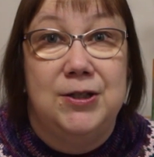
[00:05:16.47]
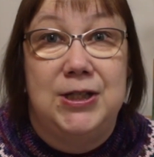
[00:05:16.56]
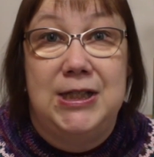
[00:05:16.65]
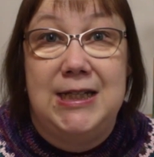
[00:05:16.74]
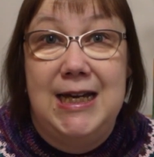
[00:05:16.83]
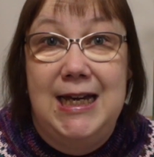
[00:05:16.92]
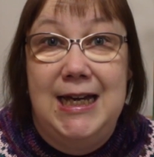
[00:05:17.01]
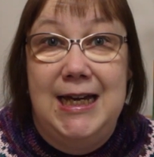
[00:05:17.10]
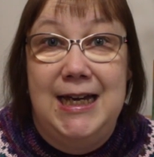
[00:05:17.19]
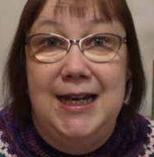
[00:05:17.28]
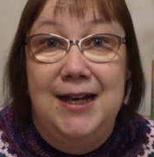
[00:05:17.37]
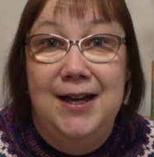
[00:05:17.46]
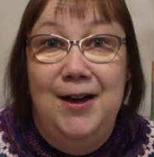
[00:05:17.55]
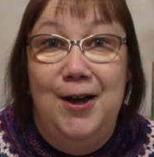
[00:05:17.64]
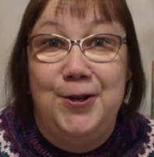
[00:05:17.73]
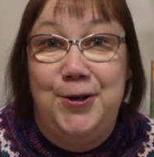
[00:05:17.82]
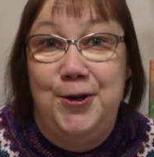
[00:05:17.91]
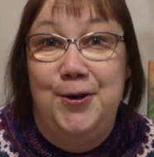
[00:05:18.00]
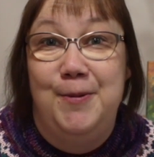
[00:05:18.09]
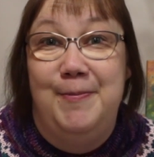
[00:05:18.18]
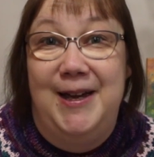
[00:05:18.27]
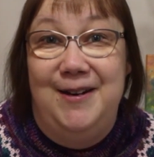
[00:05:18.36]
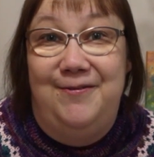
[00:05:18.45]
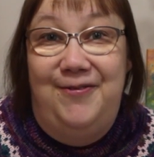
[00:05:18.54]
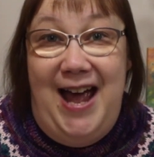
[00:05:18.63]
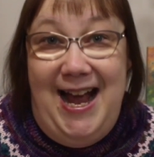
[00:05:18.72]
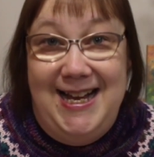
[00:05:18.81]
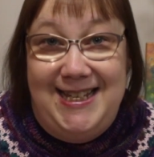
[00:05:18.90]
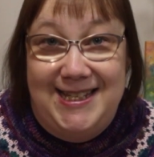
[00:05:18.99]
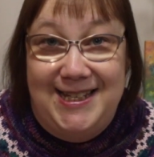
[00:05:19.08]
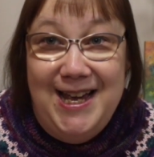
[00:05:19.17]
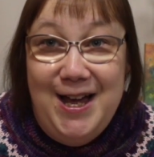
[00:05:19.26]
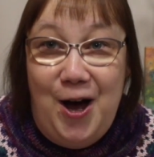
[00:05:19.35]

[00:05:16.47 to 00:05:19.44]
to see a human face